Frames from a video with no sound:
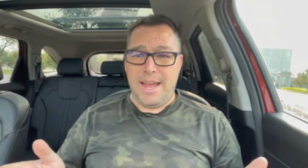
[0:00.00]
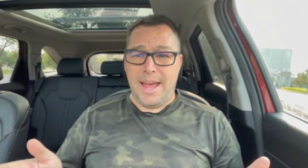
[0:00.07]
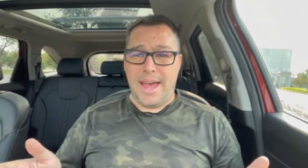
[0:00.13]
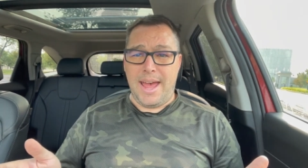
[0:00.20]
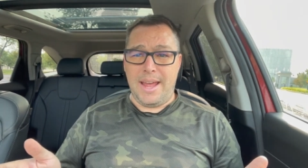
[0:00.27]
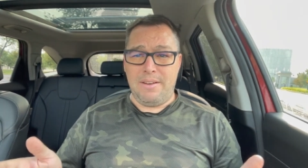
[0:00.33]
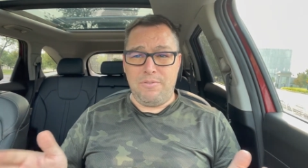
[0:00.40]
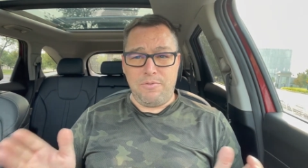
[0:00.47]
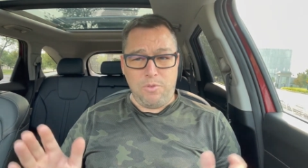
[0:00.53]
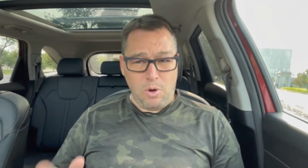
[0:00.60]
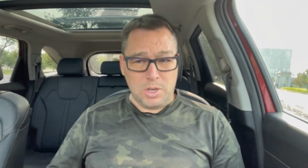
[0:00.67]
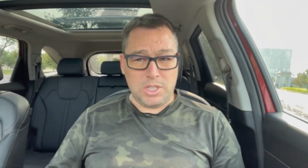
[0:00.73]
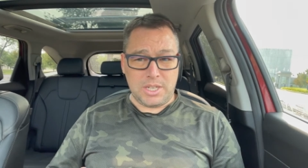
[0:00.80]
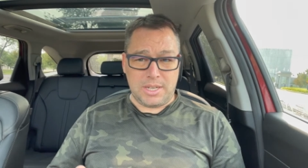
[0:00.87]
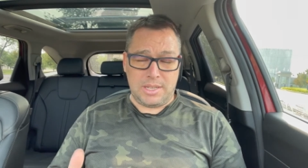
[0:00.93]
And
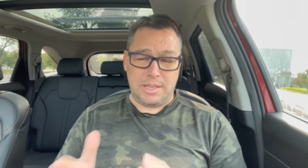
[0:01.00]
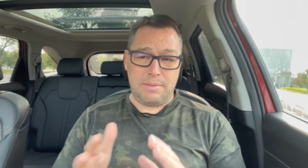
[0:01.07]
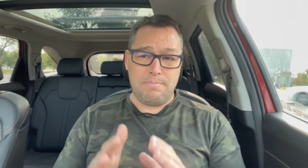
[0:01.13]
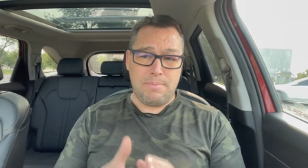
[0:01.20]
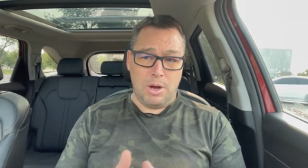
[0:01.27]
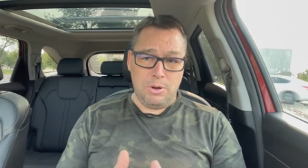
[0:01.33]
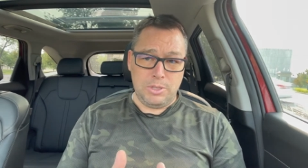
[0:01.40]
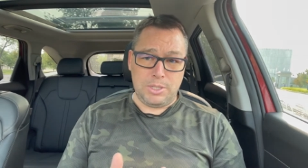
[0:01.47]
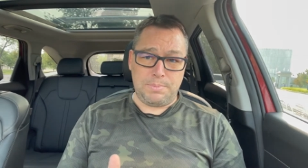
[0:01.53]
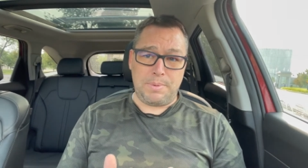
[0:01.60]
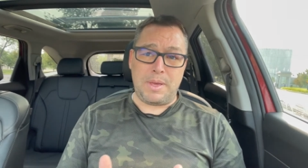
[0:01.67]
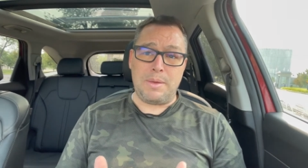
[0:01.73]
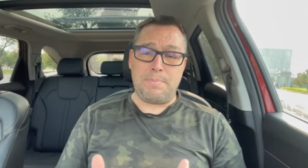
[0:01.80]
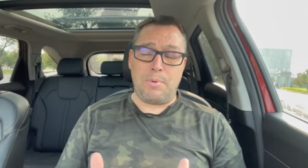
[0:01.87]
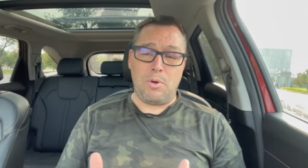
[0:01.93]
fortunately, most
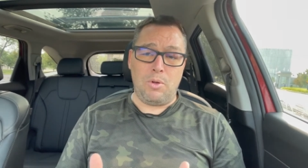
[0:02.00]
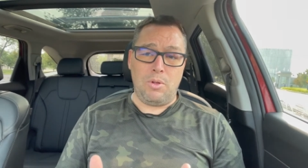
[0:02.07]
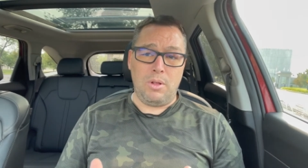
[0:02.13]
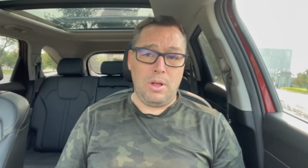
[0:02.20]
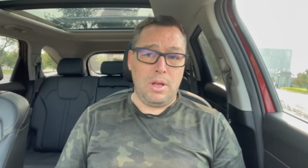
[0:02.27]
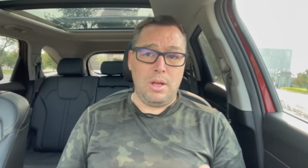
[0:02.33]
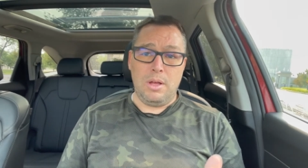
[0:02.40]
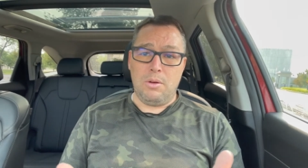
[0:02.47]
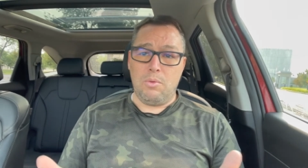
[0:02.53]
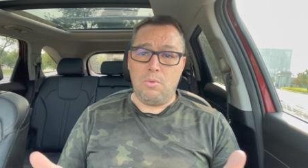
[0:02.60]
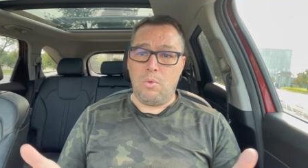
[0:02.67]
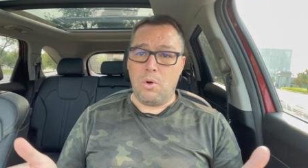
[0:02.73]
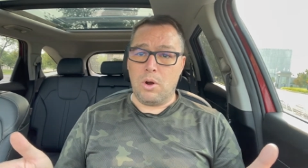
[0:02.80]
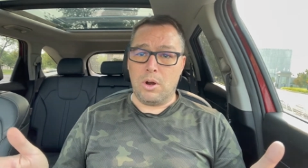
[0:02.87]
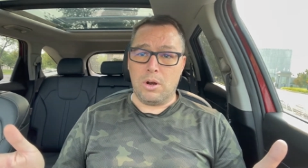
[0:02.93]
people
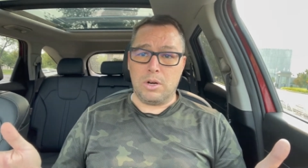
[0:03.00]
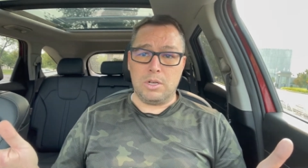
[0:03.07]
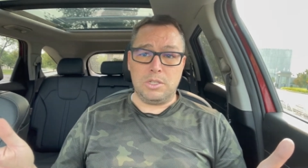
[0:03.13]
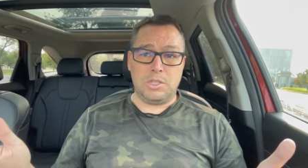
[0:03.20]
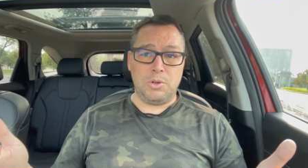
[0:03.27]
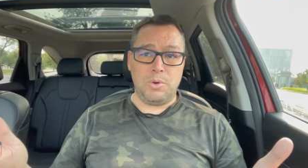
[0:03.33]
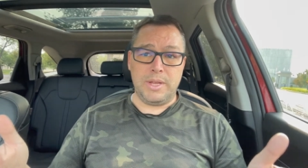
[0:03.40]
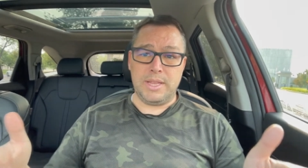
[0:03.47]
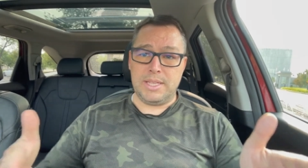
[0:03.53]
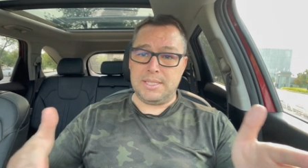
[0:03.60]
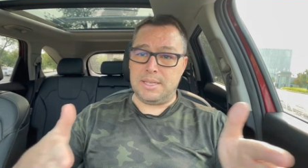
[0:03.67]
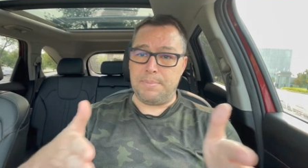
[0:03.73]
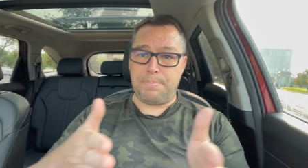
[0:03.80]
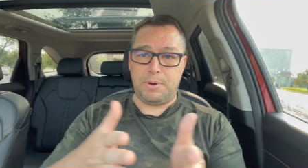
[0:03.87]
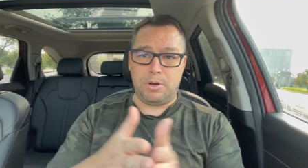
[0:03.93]
were doing the
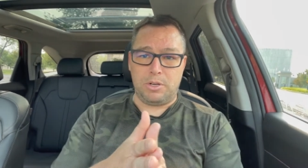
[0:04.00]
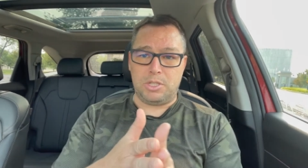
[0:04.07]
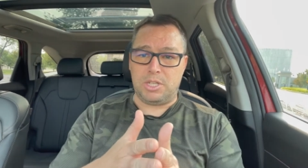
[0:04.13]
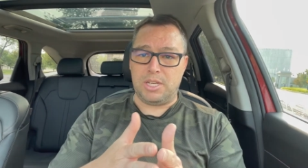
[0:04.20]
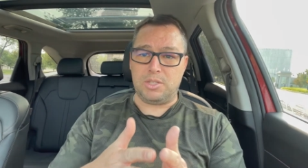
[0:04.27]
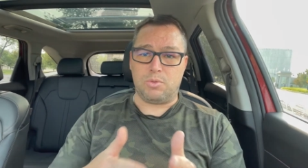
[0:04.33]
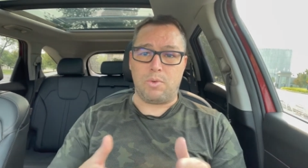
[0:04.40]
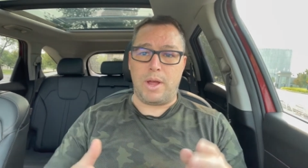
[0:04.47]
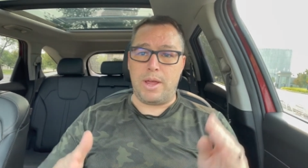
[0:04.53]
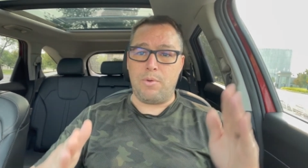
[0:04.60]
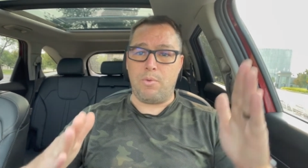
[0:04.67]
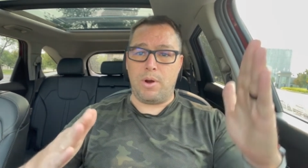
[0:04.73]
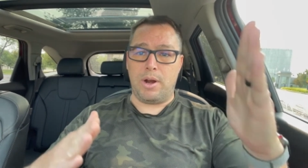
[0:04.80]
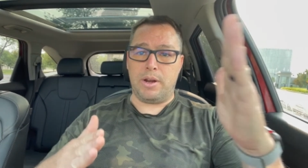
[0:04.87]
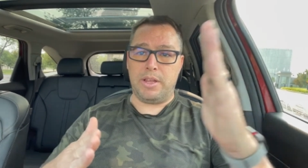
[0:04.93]
zipper just right,
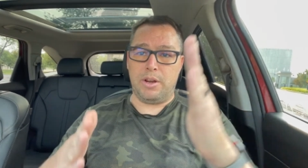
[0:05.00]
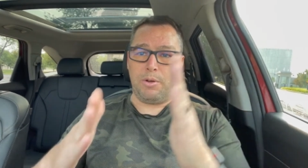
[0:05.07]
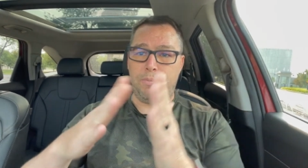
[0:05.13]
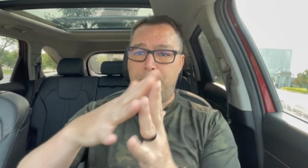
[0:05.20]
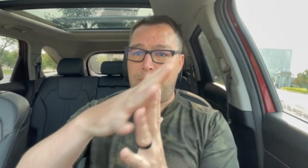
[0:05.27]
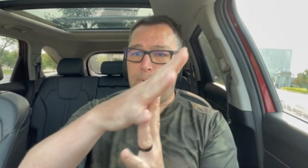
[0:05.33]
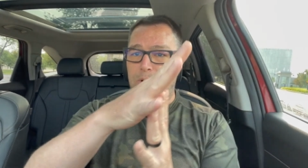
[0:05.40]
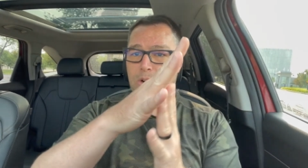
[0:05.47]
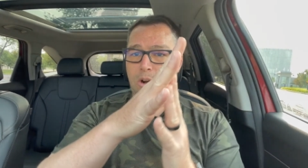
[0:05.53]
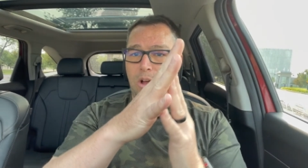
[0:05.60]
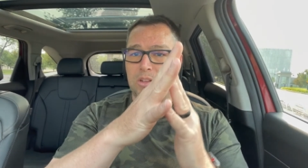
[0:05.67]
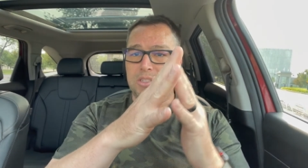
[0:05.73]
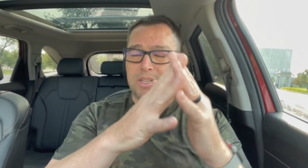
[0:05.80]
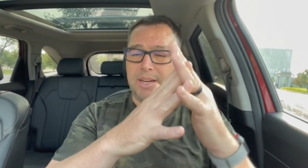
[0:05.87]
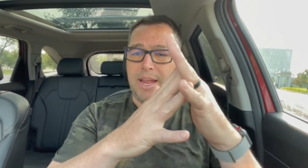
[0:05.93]
where you know people are
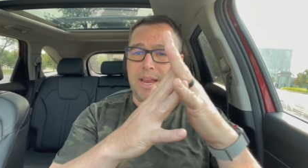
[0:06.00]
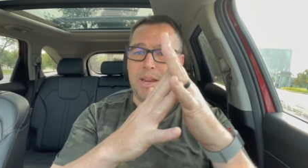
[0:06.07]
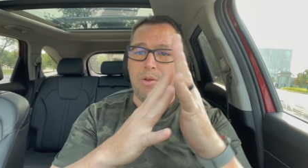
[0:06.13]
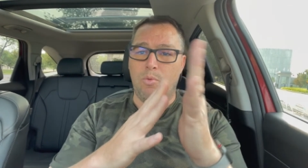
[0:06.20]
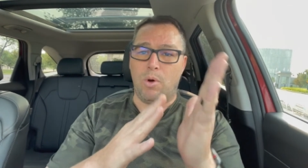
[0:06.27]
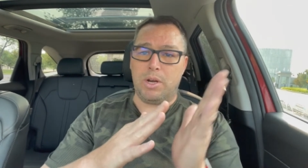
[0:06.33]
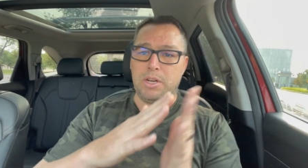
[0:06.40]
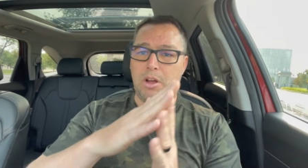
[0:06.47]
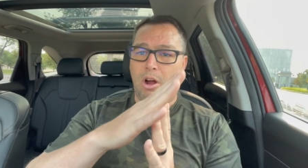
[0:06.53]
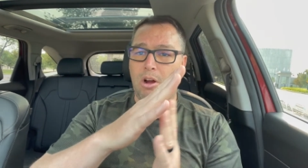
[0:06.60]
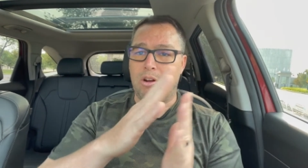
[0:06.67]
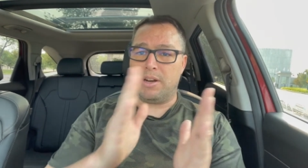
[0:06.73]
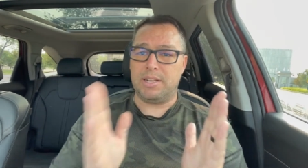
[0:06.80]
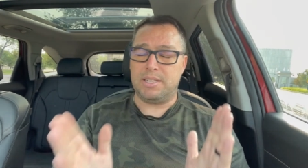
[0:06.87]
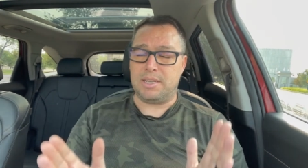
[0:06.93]
alternating one
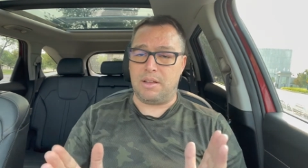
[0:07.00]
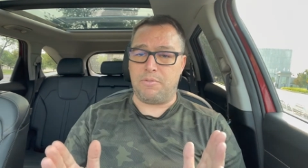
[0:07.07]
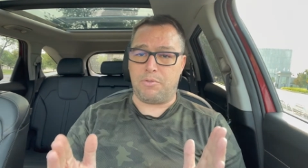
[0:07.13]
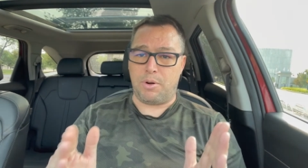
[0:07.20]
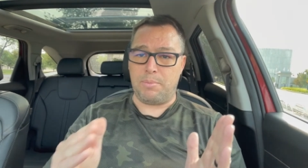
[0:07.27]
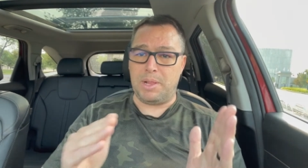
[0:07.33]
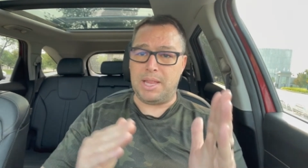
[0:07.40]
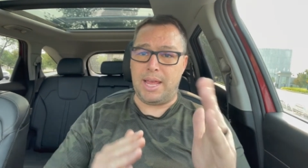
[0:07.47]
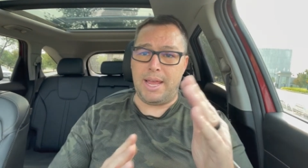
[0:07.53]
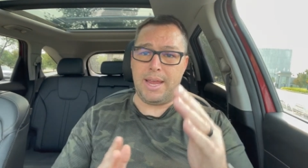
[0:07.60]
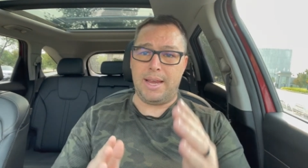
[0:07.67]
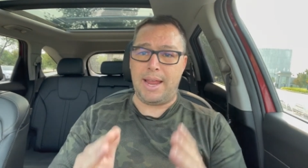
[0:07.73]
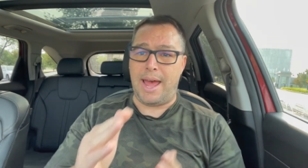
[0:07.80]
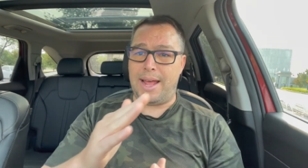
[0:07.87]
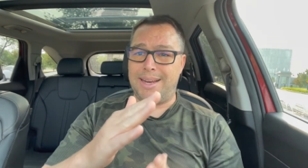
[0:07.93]
car from a
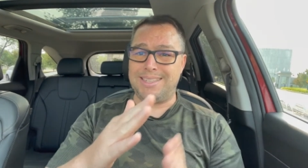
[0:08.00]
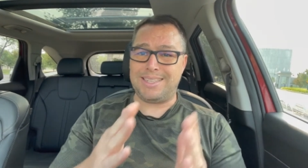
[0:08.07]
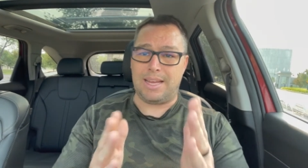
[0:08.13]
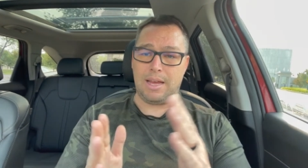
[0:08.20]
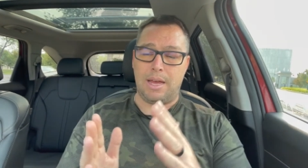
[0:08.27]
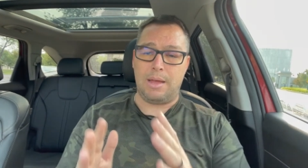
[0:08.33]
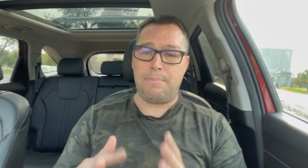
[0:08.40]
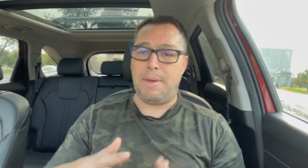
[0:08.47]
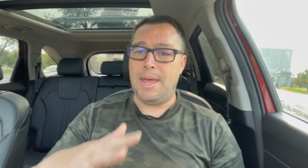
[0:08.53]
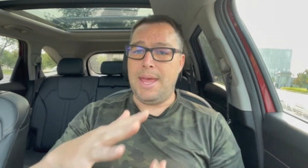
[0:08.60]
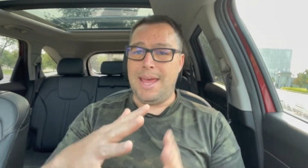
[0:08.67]
lane at a time,